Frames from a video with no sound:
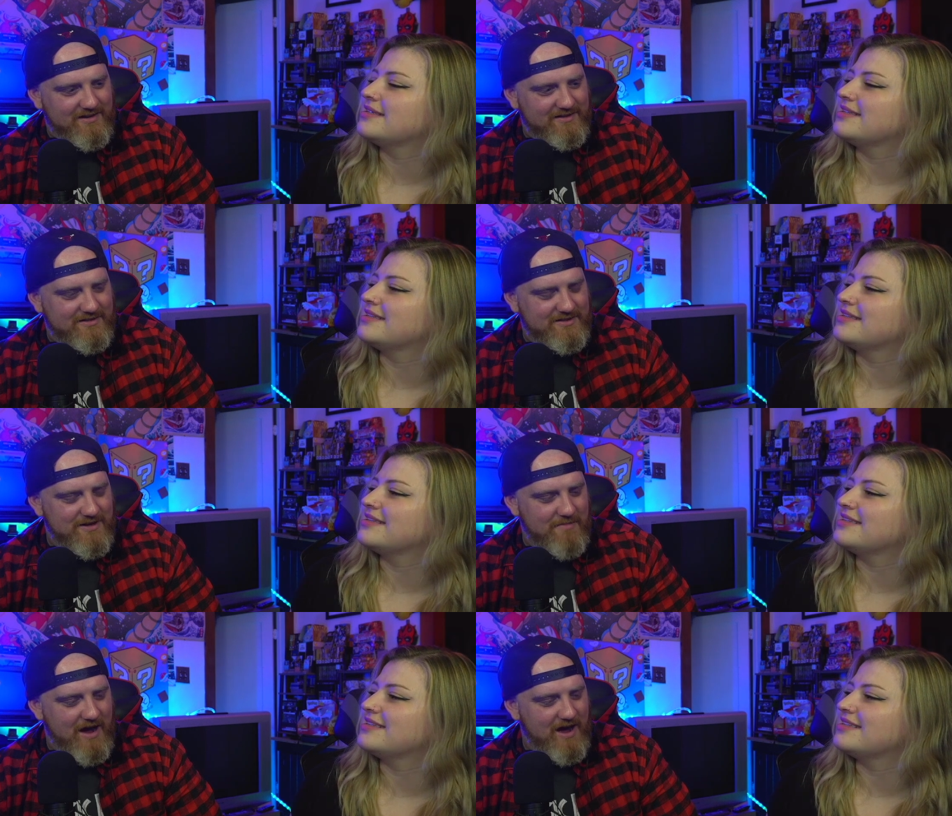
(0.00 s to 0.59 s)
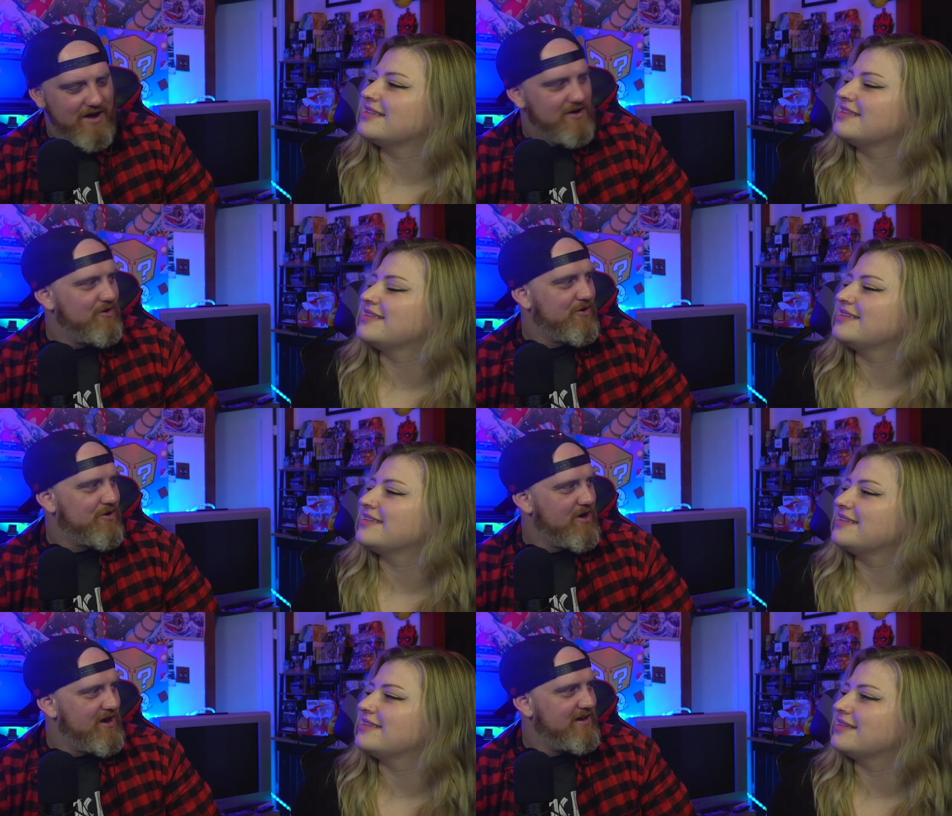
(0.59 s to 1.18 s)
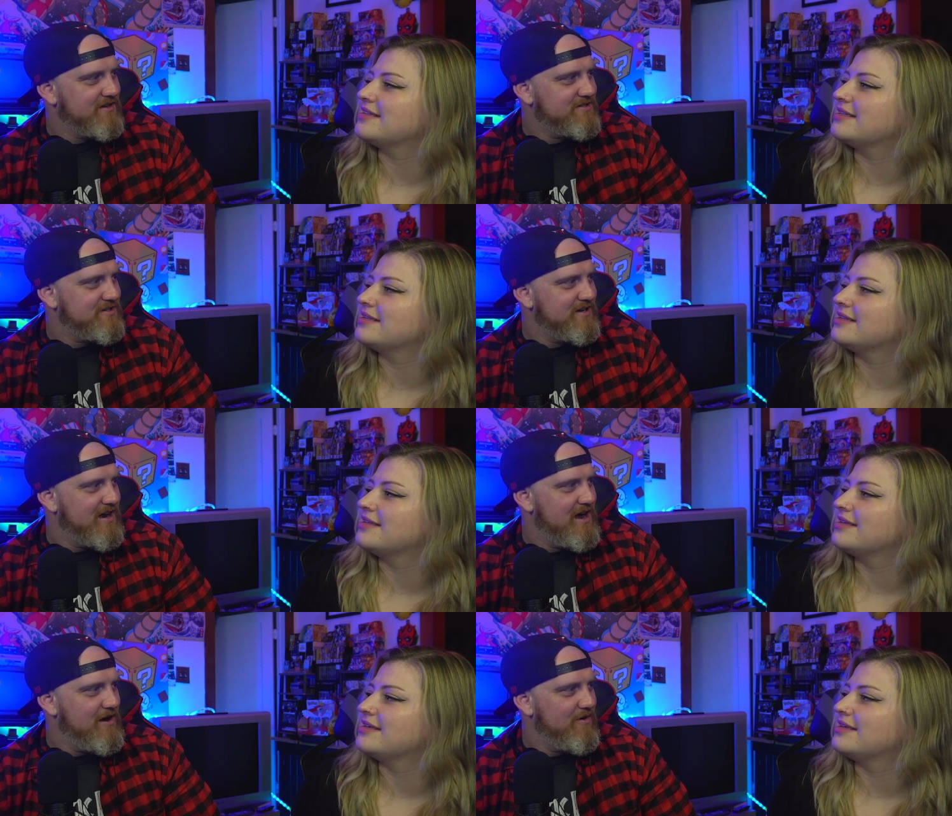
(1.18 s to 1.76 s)
Speaker 1: to my uncle Chris, you
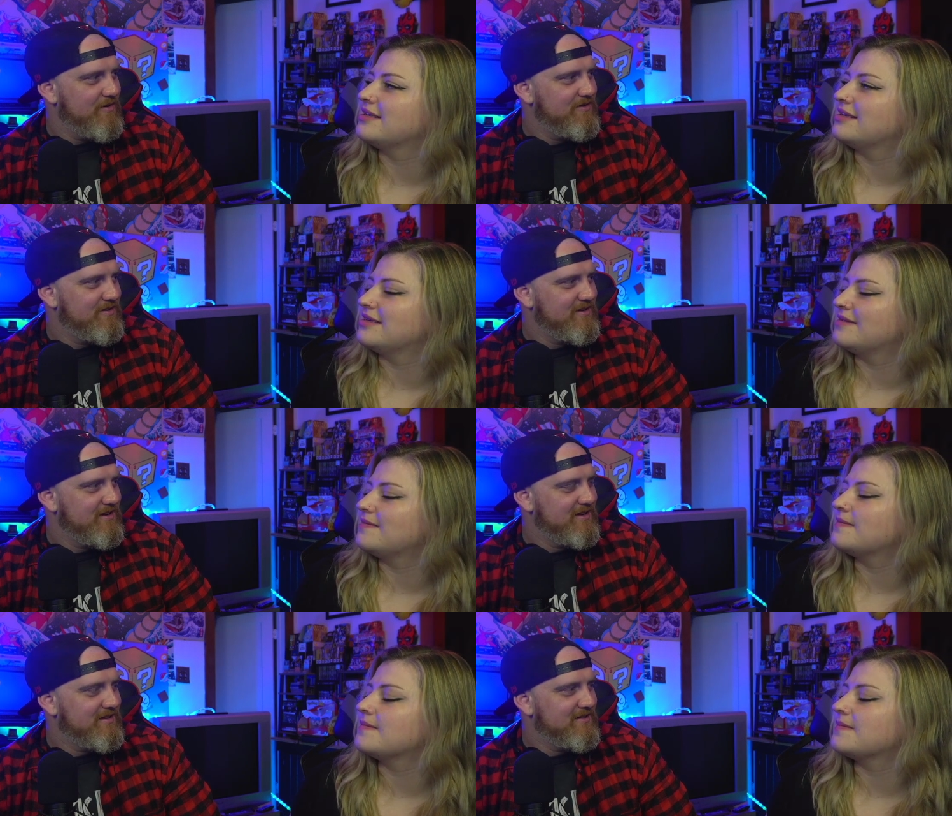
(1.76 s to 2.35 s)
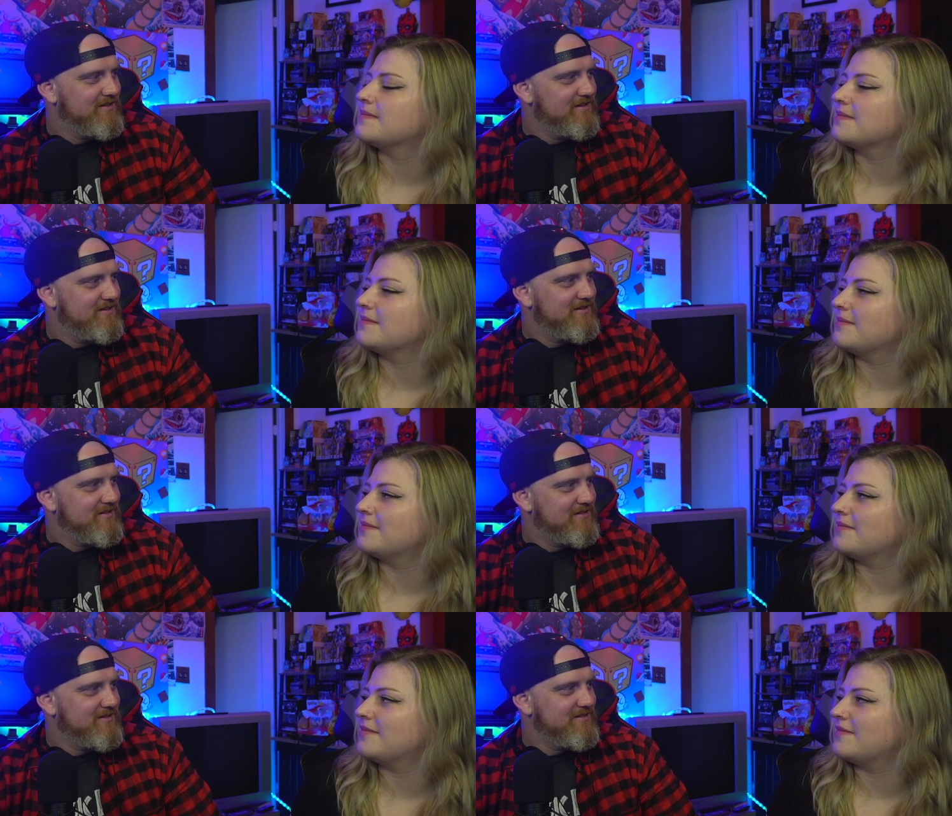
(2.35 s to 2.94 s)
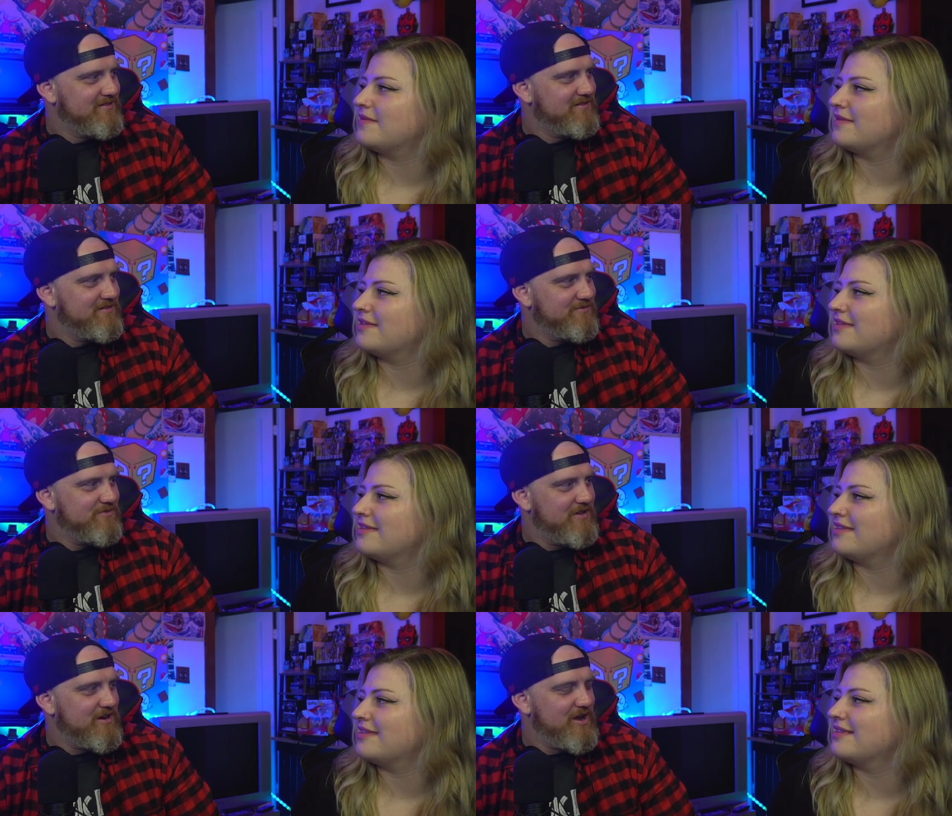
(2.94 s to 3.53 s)
know,
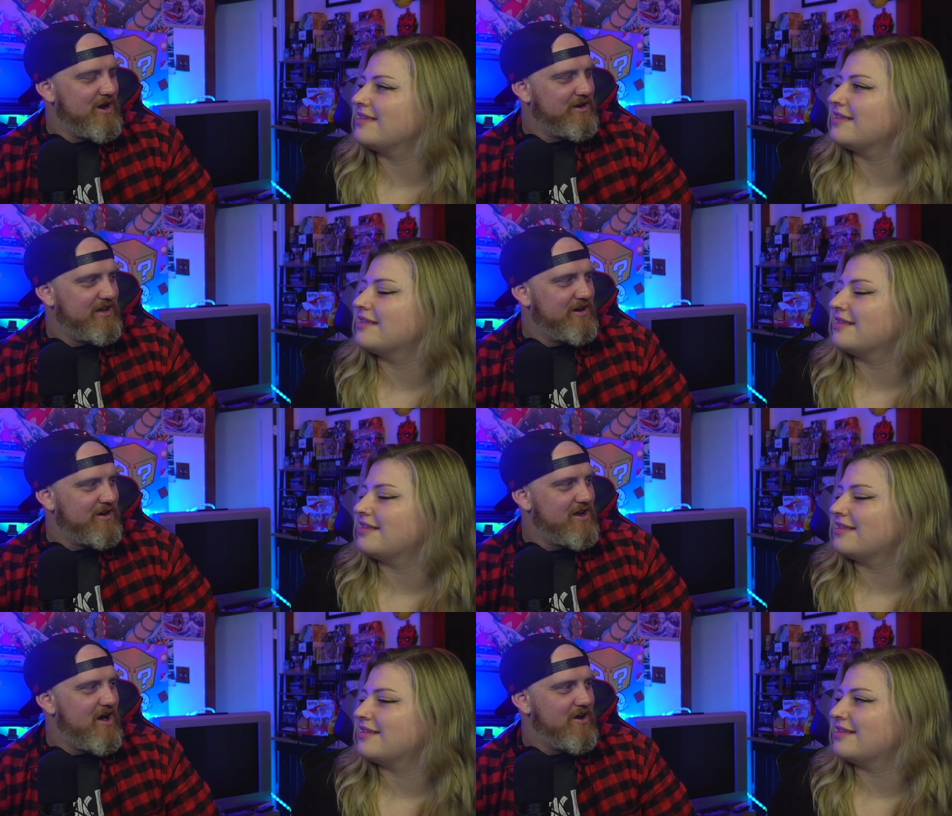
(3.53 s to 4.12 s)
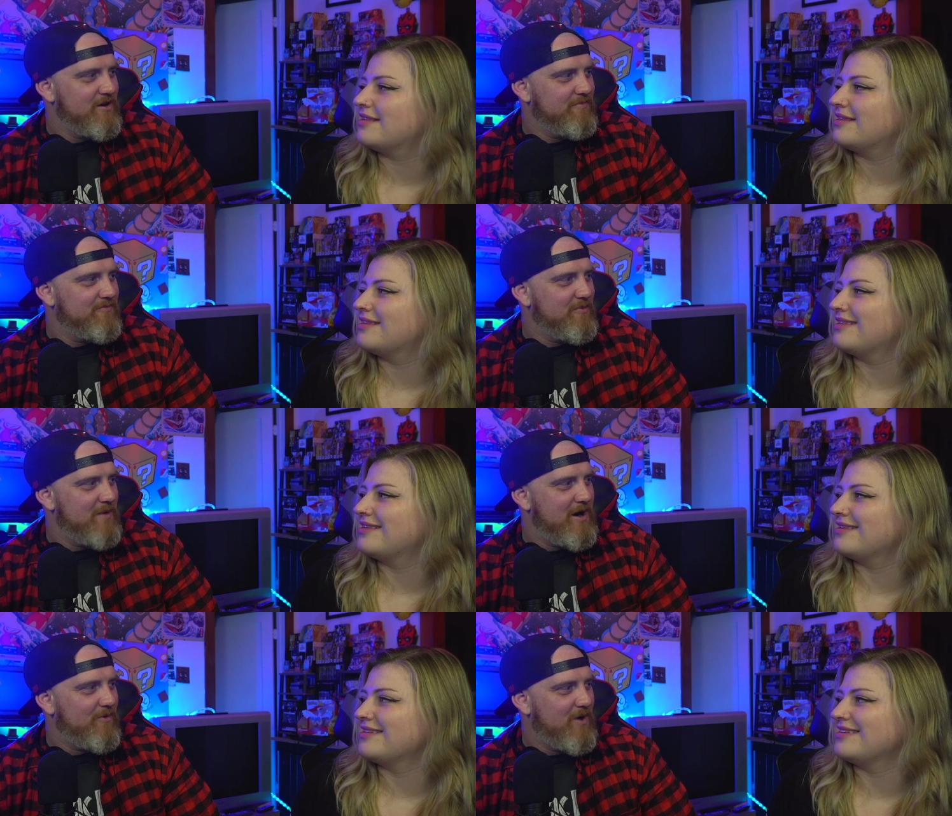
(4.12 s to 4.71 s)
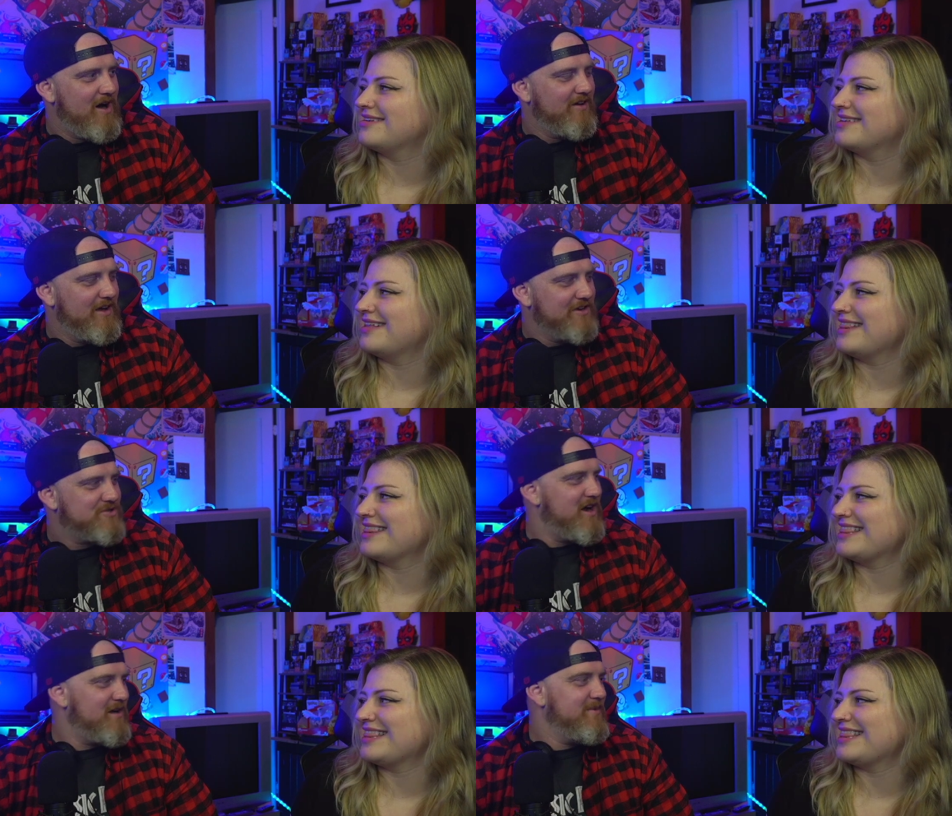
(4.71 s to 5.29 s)
I got to get a condom for my wallet,
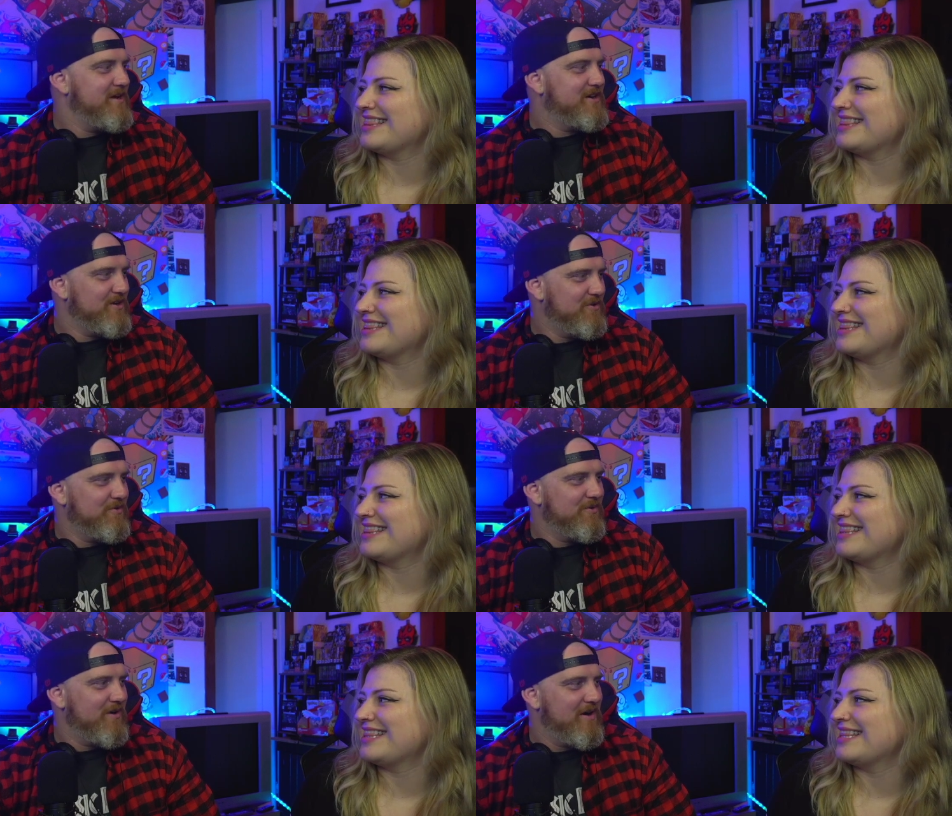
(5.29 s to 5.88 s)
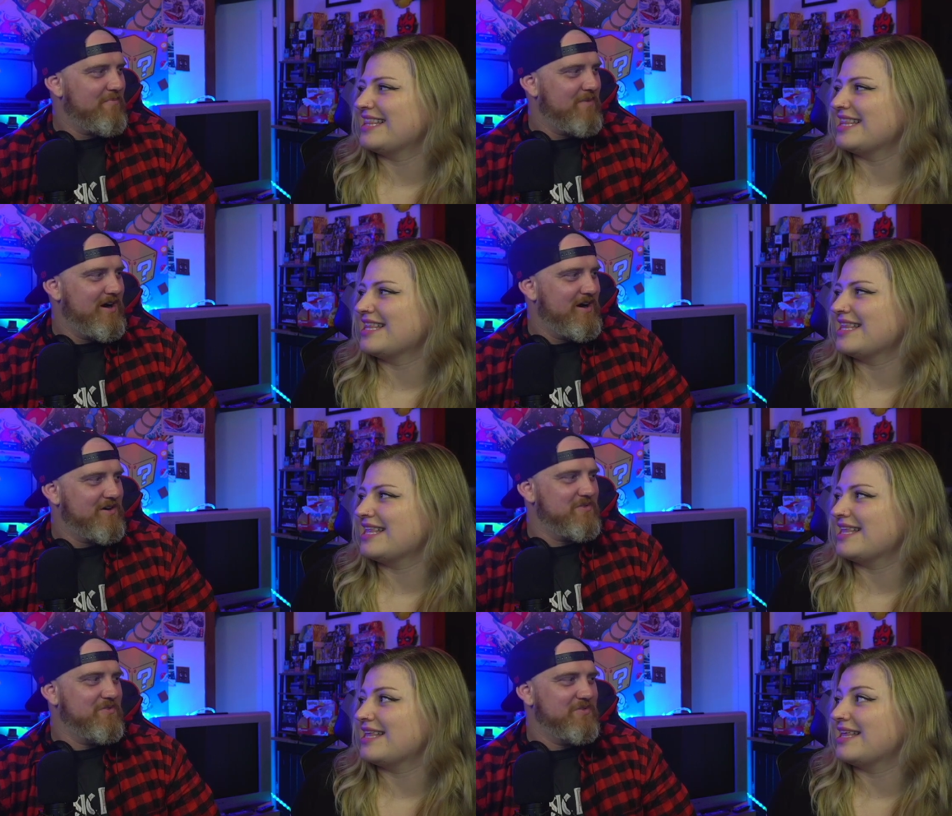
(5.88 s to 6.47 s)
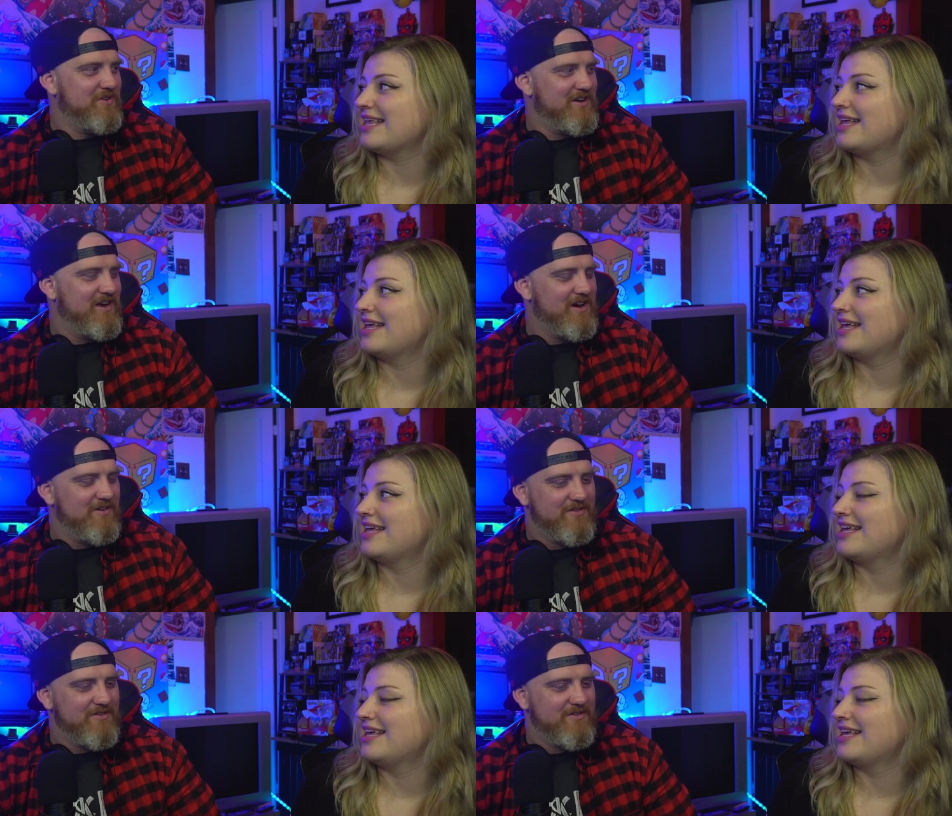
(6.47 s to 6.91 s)
trying to be cool around my uncle, you know.